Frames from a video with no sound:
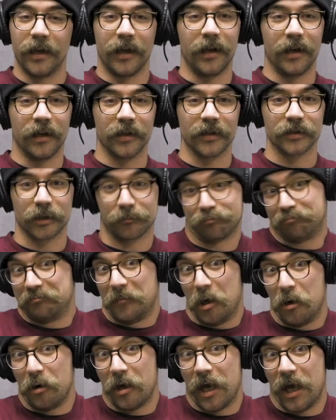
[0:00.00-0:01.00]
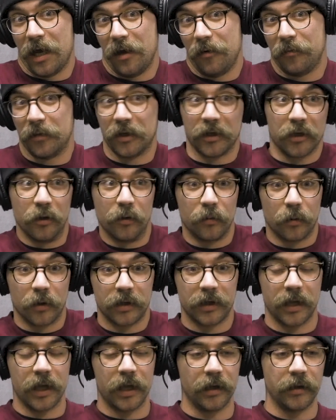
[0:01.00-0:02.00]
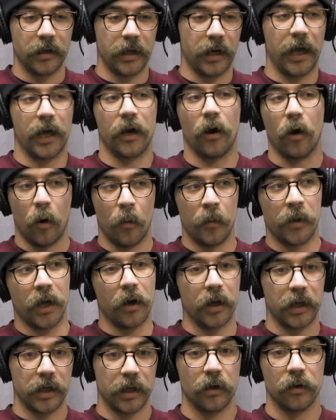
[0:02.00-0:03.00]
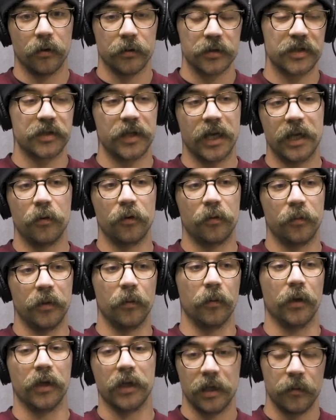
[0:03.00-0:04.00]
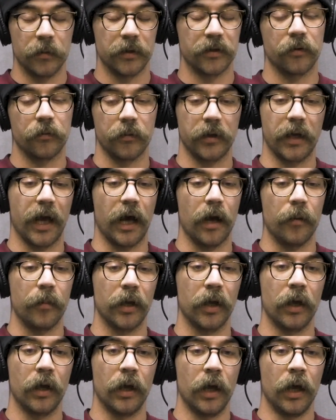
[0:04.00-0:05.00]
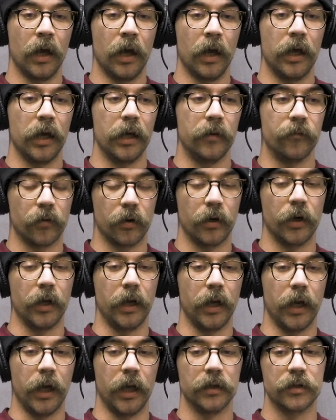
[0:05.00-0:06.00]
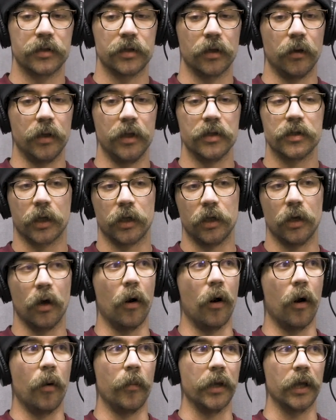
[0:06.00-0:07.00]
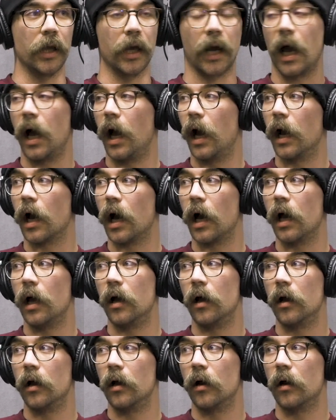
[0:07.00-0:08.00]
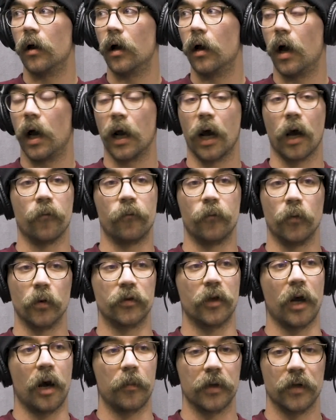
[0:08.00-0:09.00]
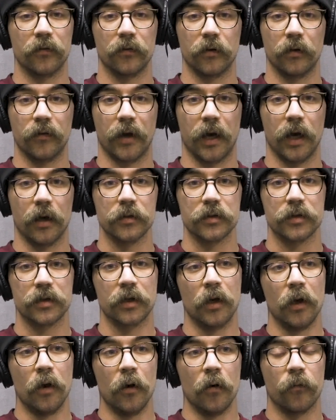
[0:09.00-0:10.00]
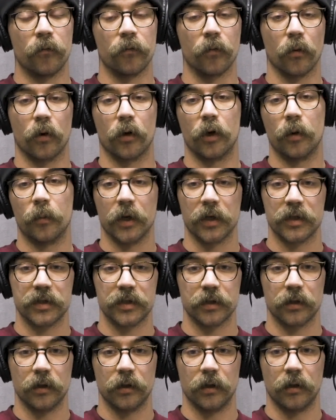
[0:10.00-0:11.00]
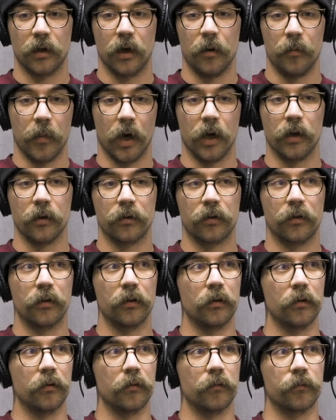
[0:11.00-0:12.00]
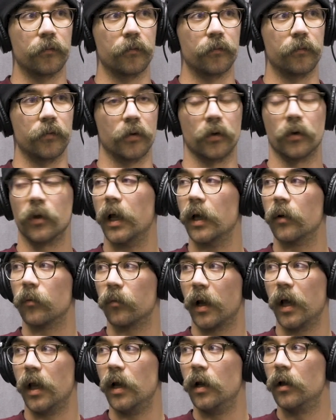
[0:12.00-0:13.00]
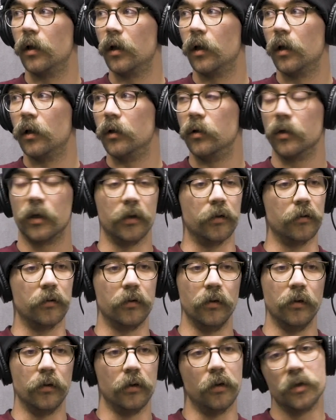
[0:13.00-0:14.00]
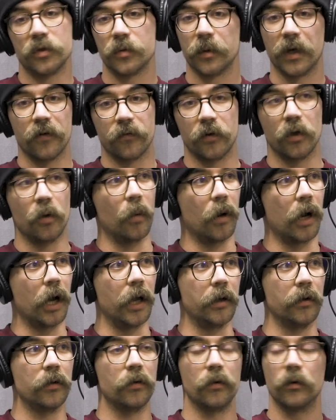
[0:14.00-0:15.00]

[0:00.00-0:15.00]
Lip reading: then I was like, okay, it could work then. And then I had a homie out here who stayed with me while he went to rehab in Vernon. And so he's like, yo, homie, I got full top level of a house, $400 a month for like rent. You can use whatever you want.